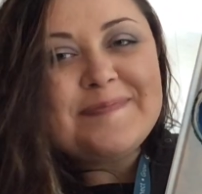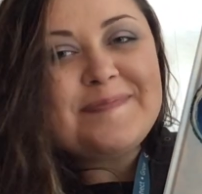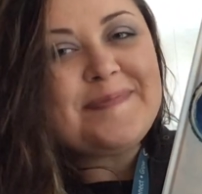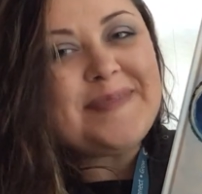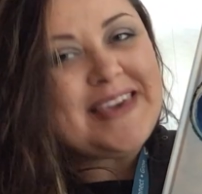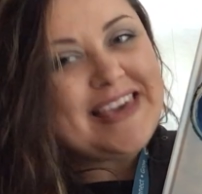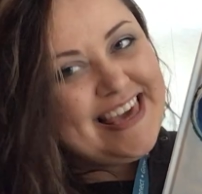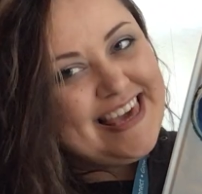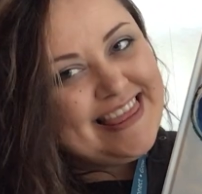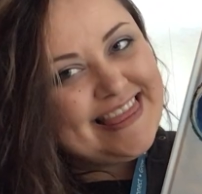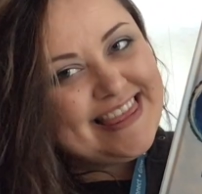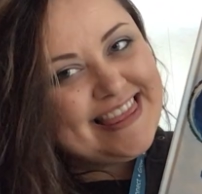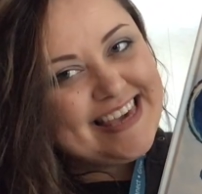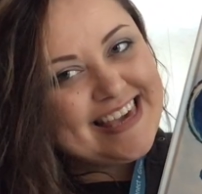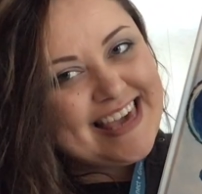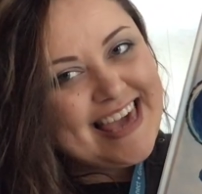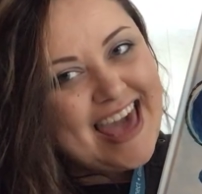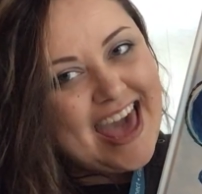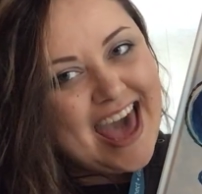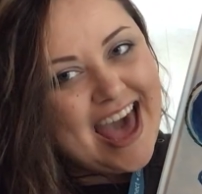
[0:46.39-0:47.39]
Pete the
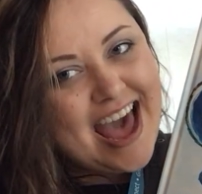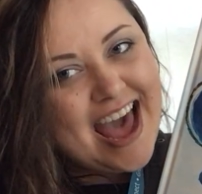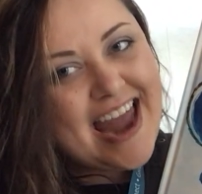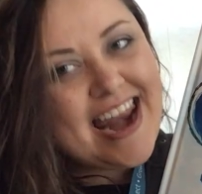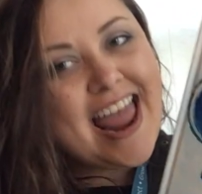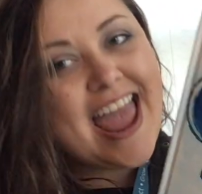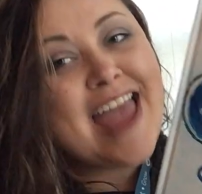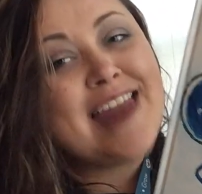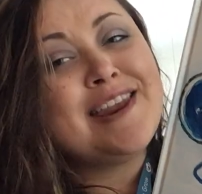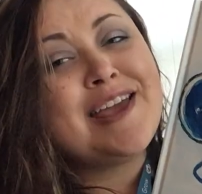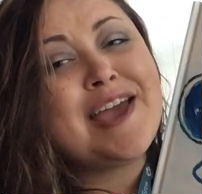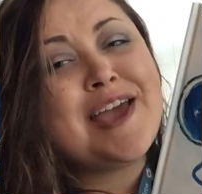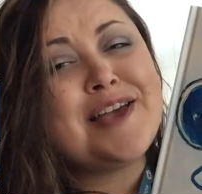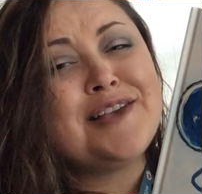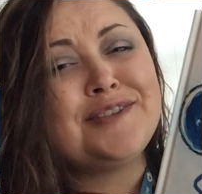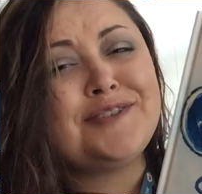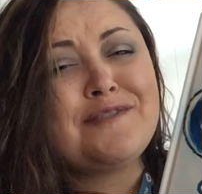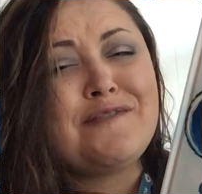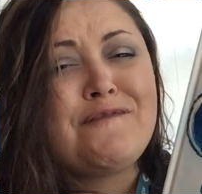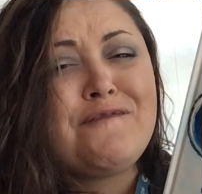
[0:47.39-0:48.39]
cat and
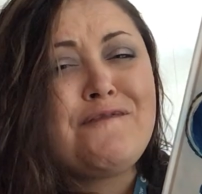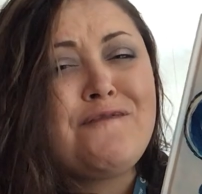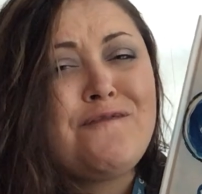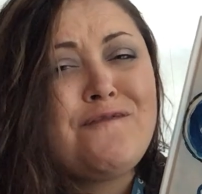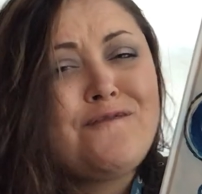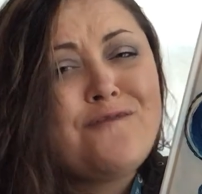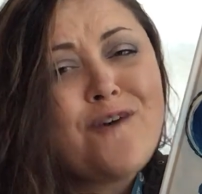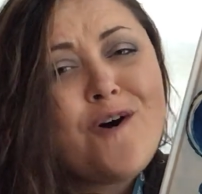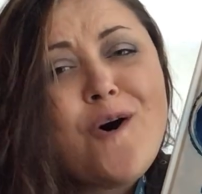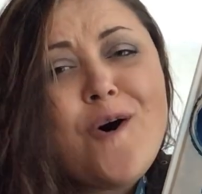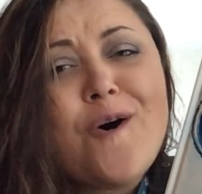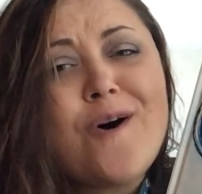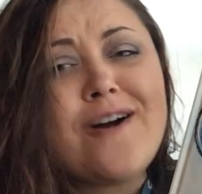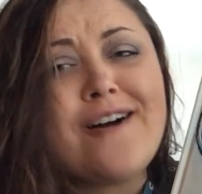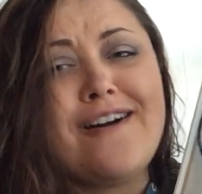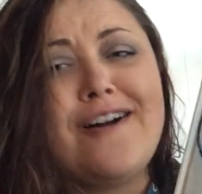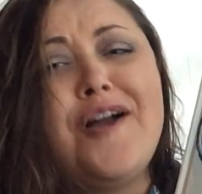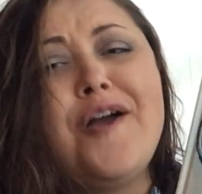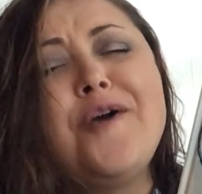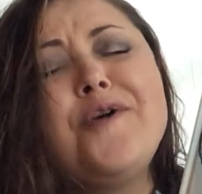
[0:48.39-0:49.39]
his
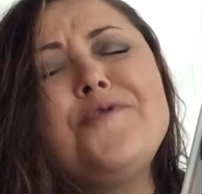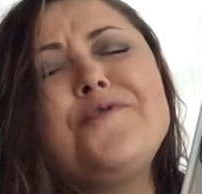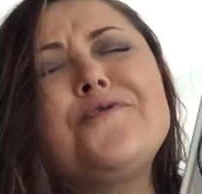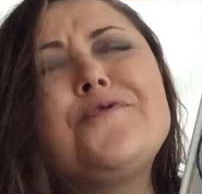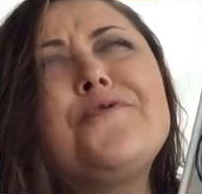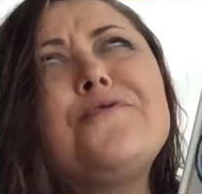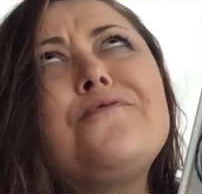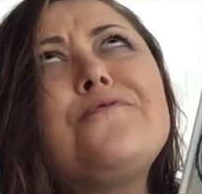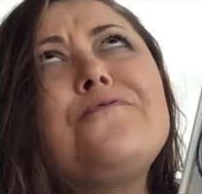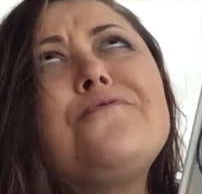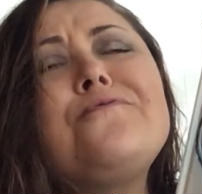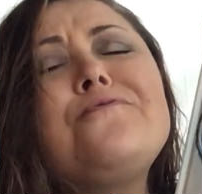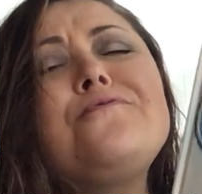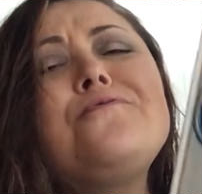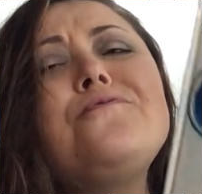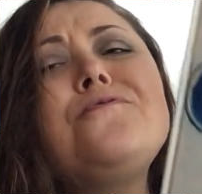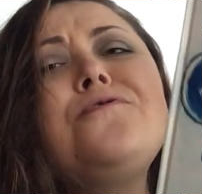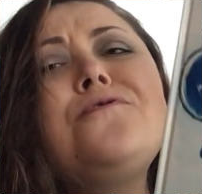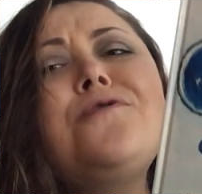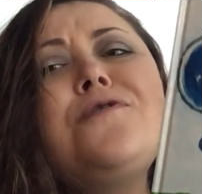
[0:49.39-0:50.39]
4
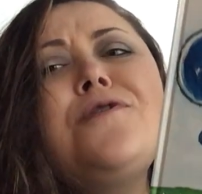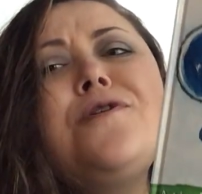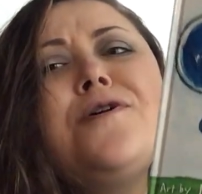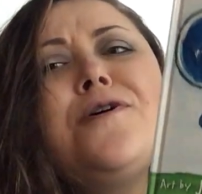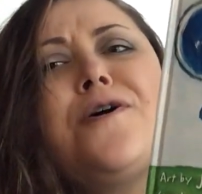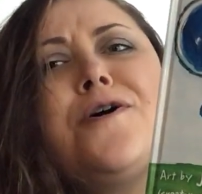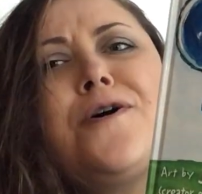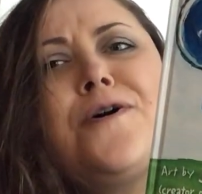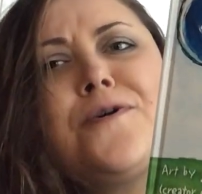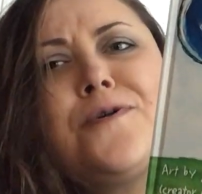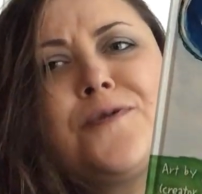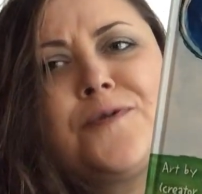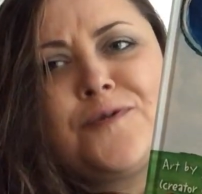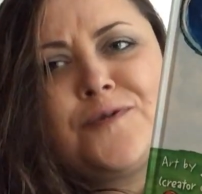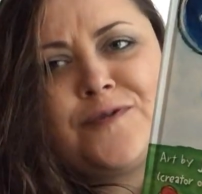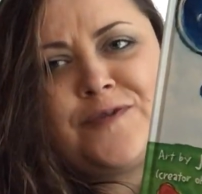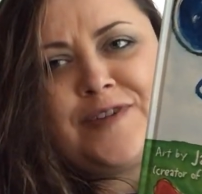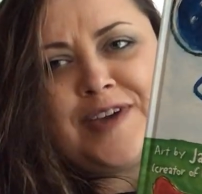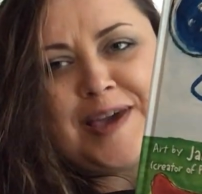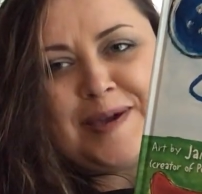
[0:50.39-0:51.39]

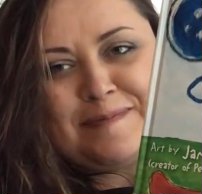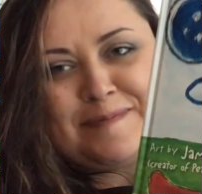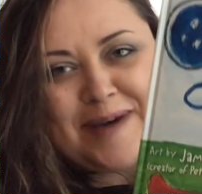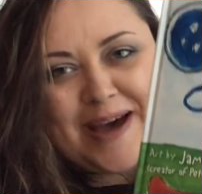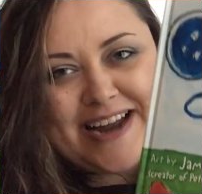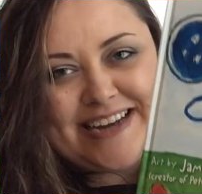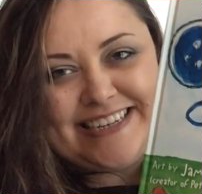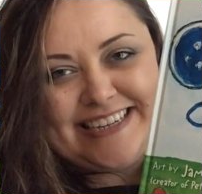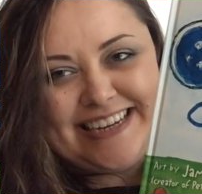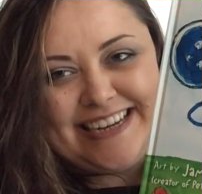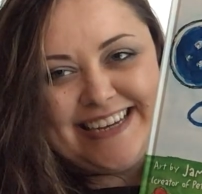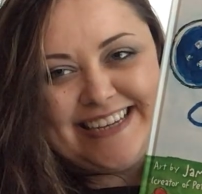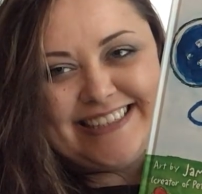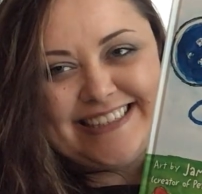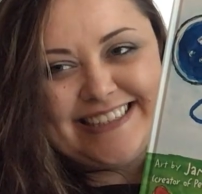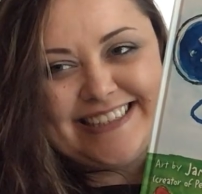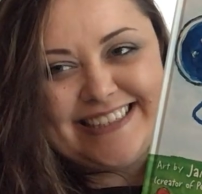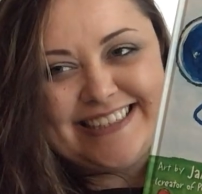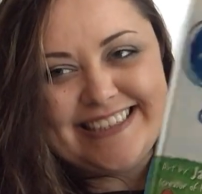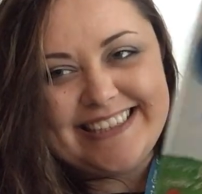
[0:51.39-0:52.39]
groovy
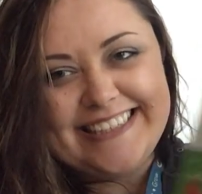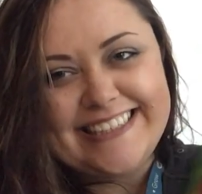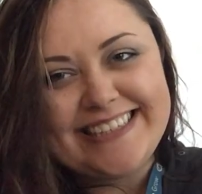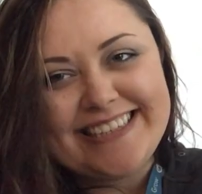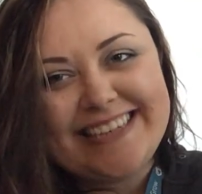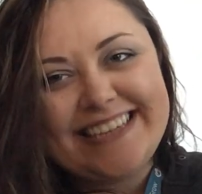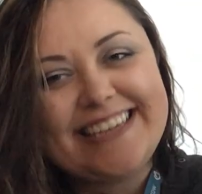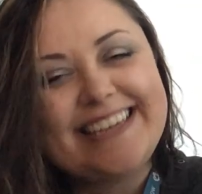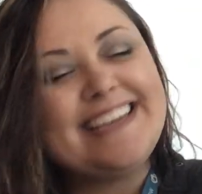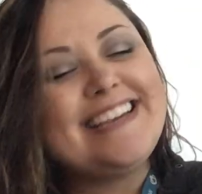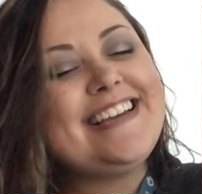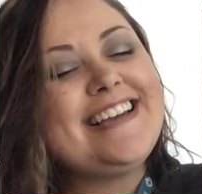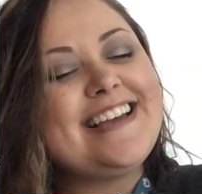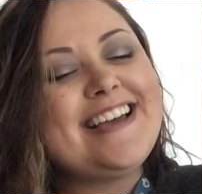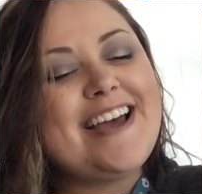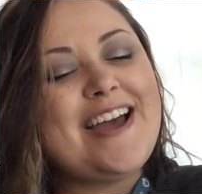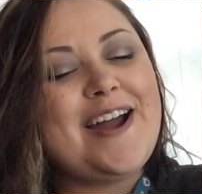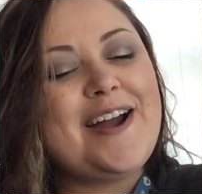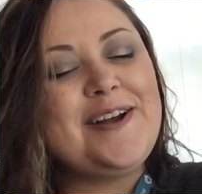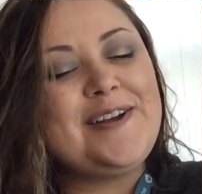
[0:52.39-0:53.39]
buttons.
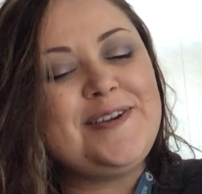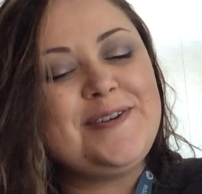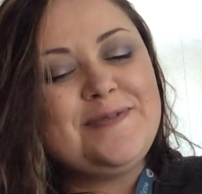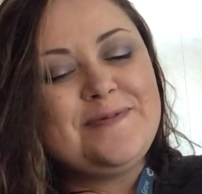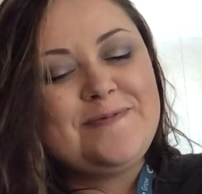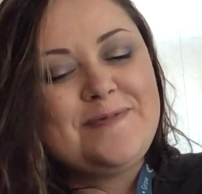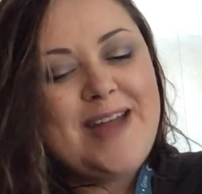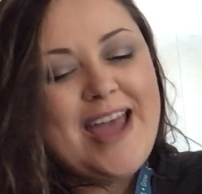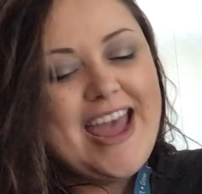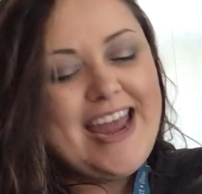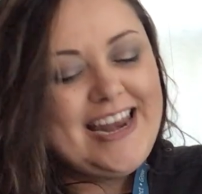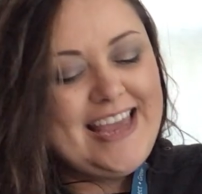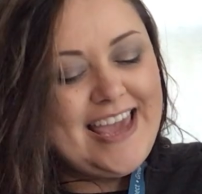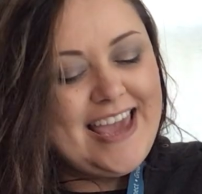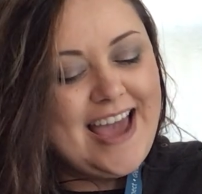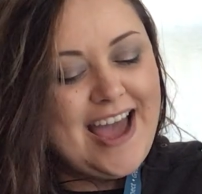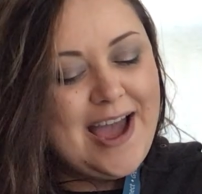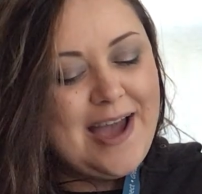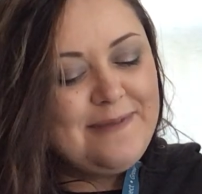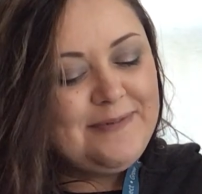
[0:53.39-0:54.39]
Are you
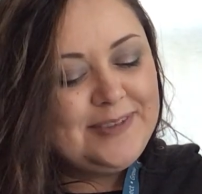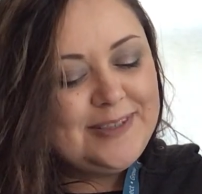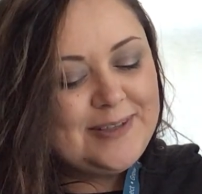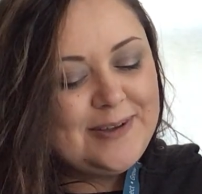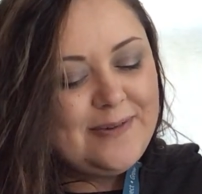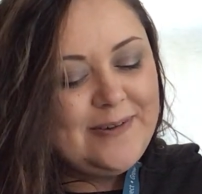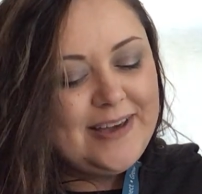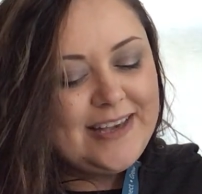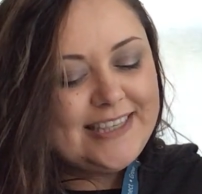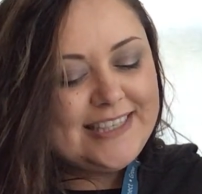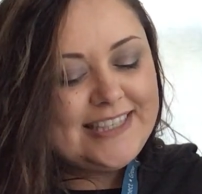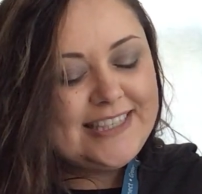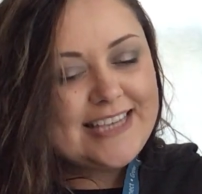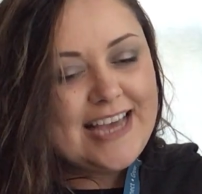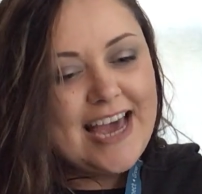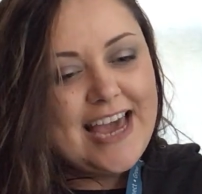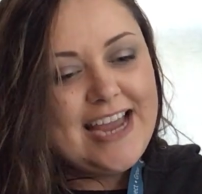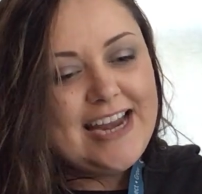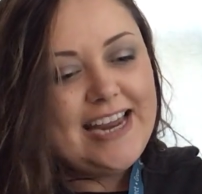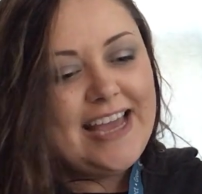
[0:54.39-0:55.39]
ready? I'm so
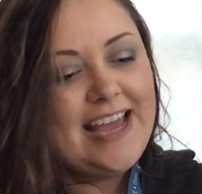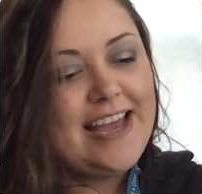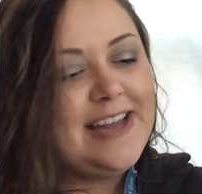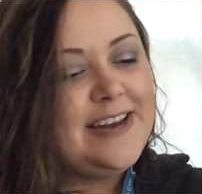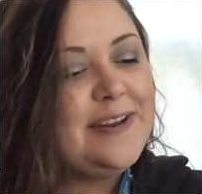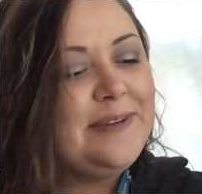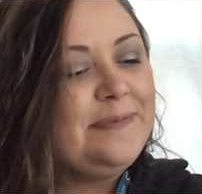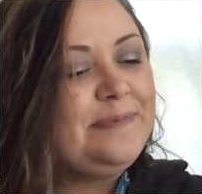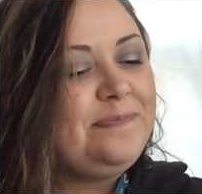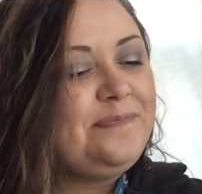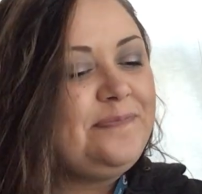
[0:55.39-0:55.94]
excited.